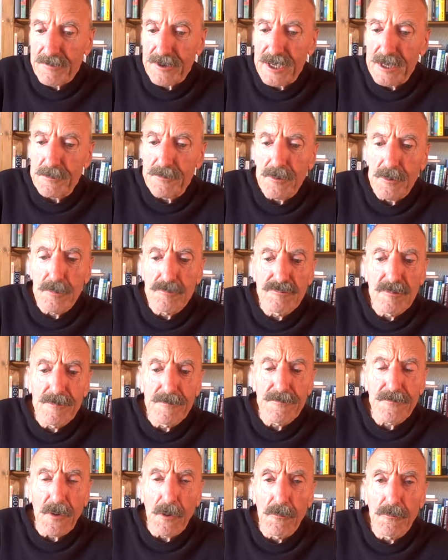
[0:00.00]
people were
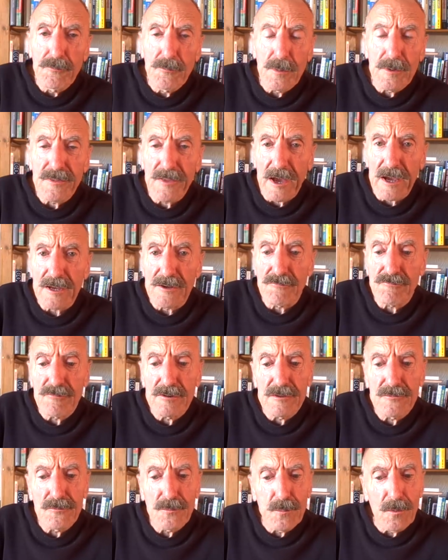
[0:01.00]
involved with
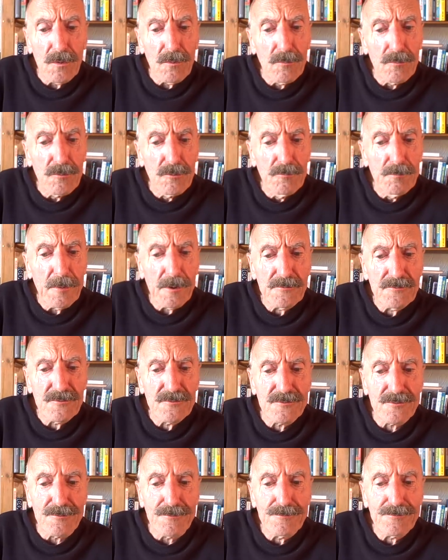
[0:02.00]
Hadrian's Wall
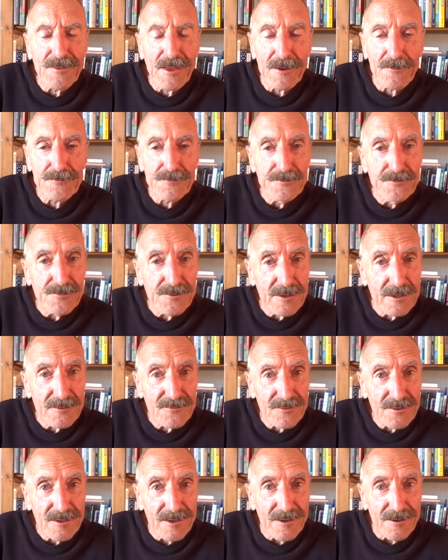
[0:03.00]
almost 2,000
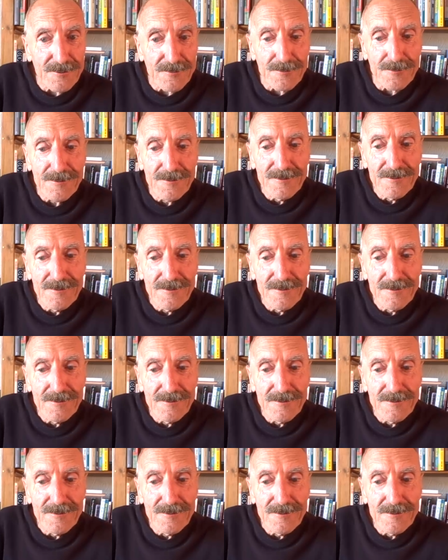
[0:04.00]
years ago.